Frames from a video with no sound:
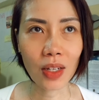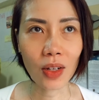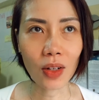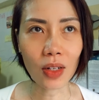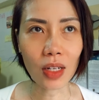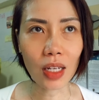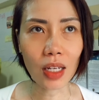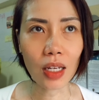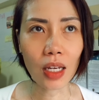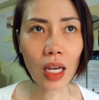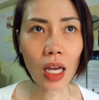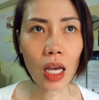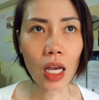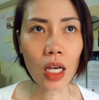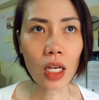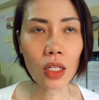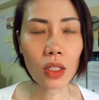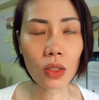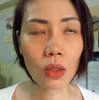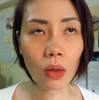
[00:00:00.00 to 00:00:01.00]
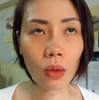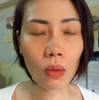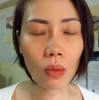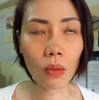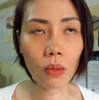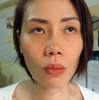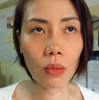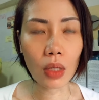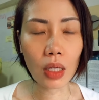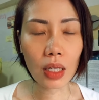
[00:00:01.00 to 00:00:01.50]
Okay, so
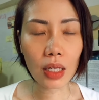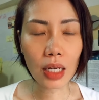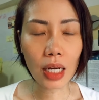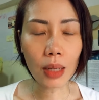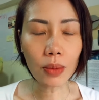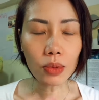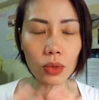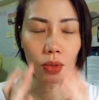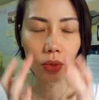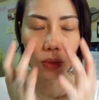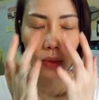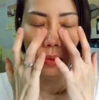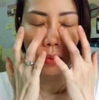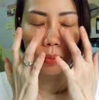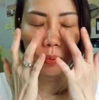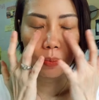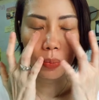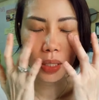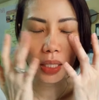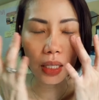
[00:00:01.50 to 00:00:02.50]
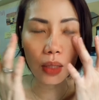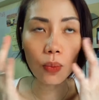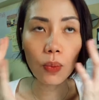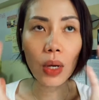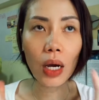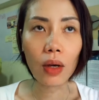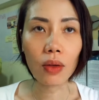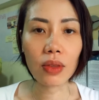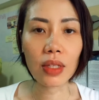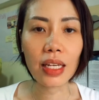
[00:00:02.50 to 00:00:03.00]
when it comes to being
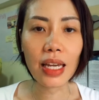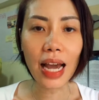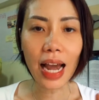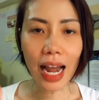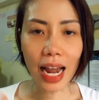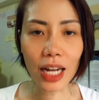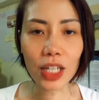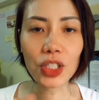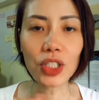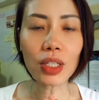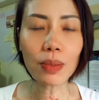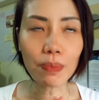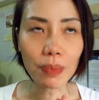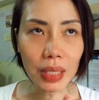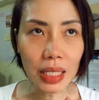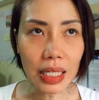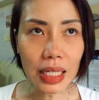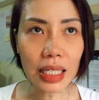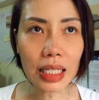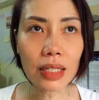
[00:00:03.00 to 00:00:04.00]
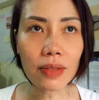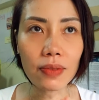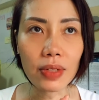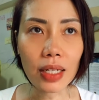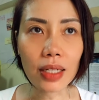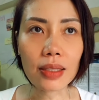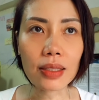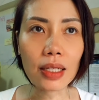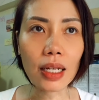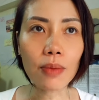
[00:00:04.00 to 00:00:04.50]
wealthy, I actually believe
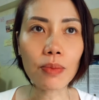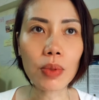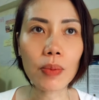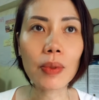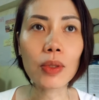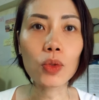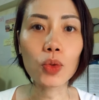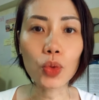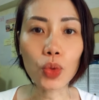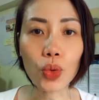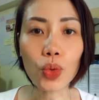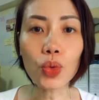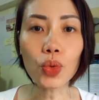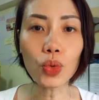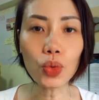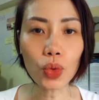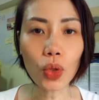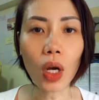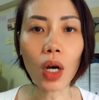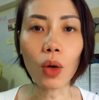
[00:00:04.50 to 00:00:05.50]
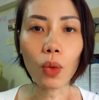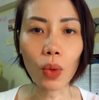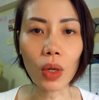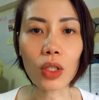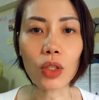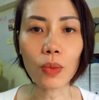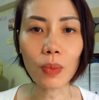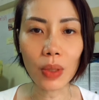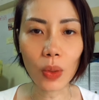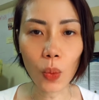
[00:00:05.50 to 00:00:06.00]
that some people do not
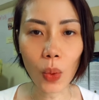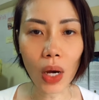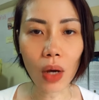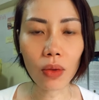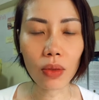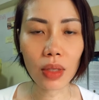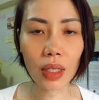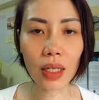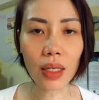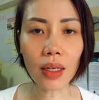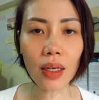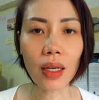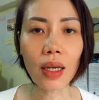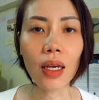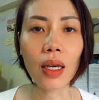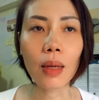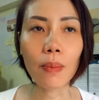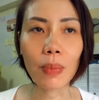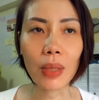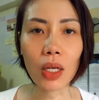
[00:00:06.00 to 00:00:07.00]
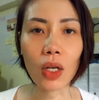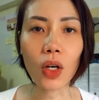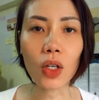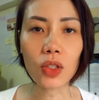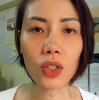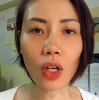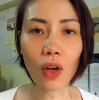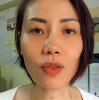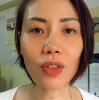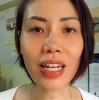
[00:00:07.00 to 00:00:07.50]
want to be wealthy
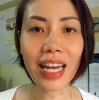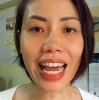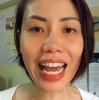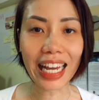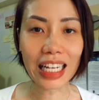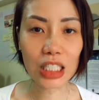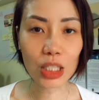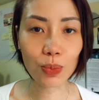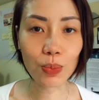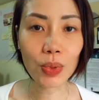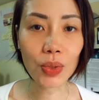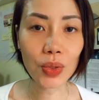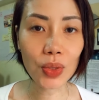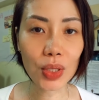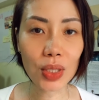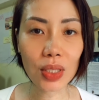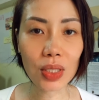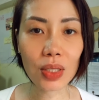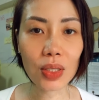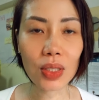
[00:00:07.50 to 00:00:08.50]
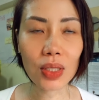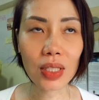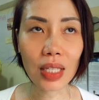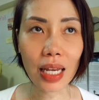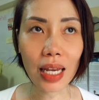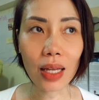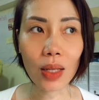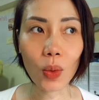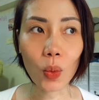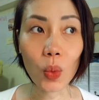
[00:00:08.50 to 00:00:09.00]
because of the experience
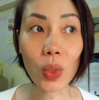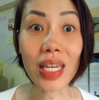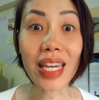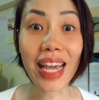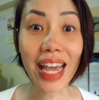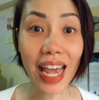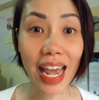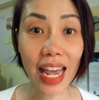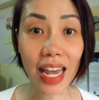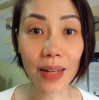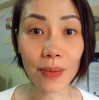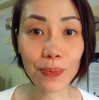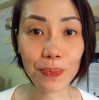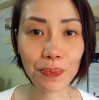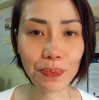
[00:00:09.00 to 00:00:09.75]
that we had.